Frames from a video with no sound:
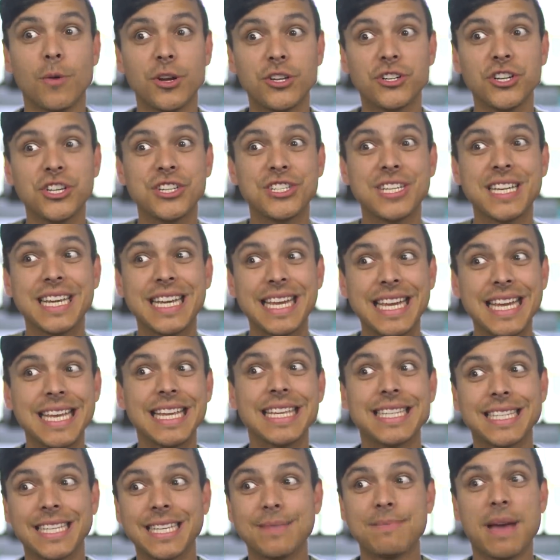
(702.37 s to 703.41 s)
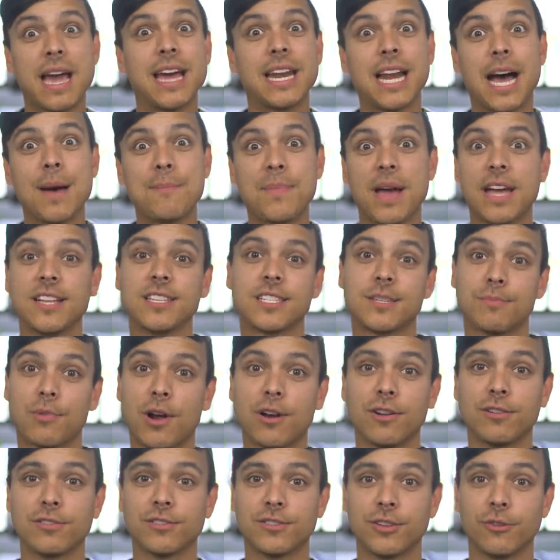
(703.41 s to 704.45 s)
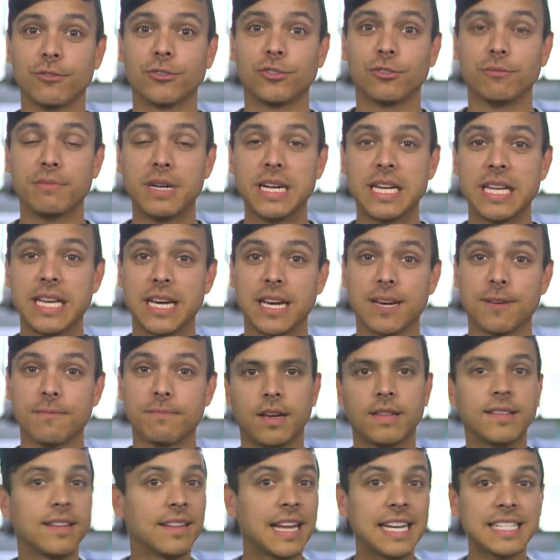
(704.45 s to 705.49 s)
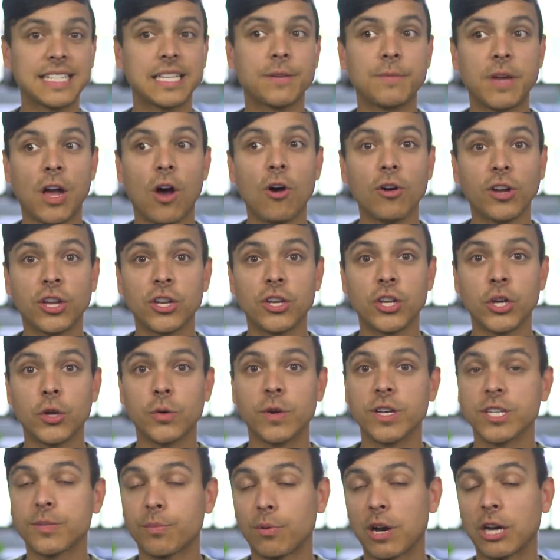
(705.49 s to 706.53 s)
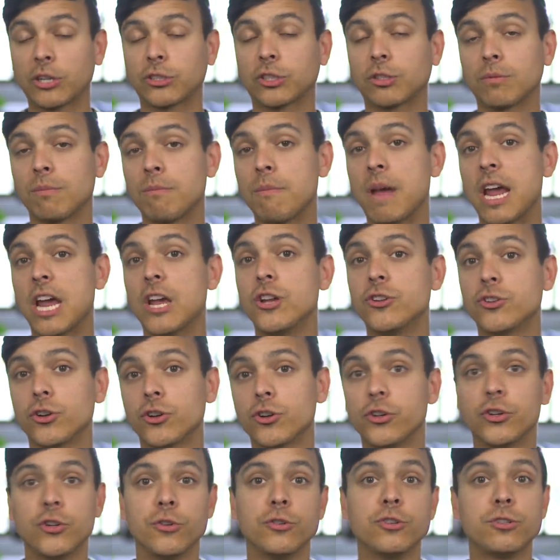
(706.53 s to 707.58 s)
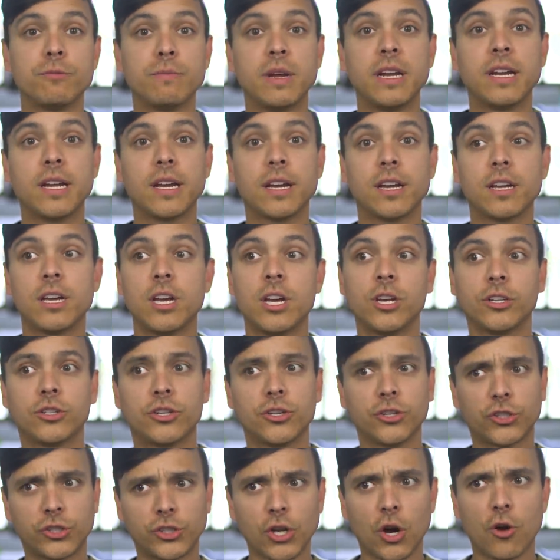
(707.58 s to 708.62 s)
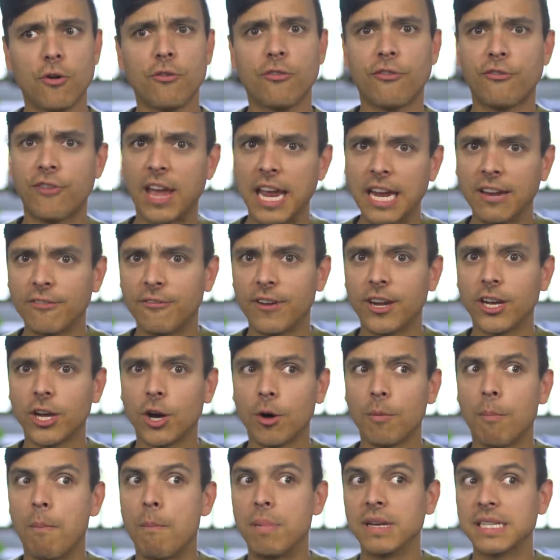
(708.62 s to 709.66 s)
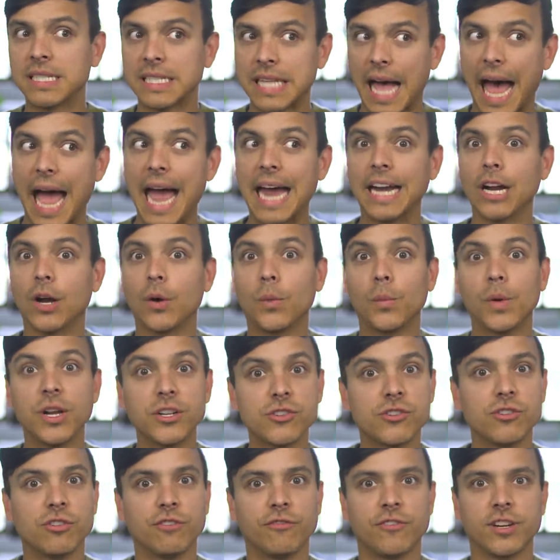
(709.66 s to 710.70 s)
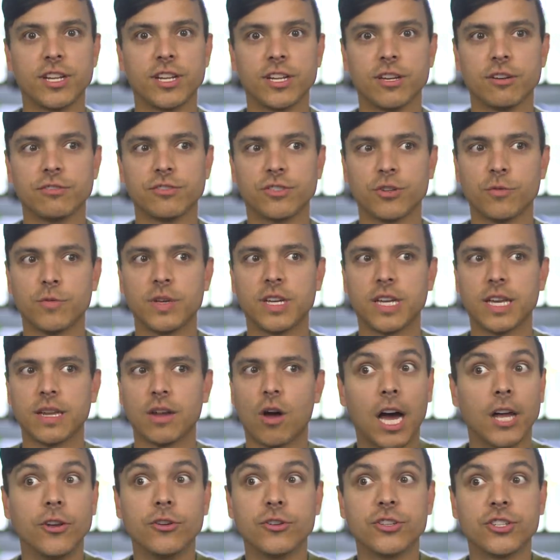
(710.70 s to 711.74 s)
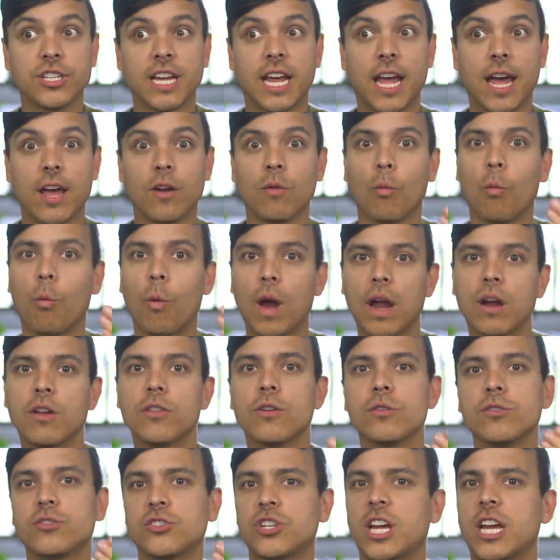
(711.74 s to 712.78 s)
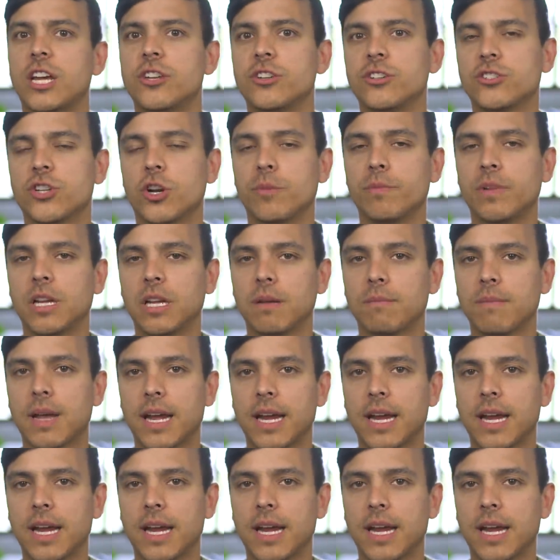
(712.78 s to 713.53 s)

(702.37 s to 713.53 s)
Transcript: which is easily made up and spread on social media. And the last thing we all can do is pressure major news media to show fake video beside original video so we can understand where those changes are being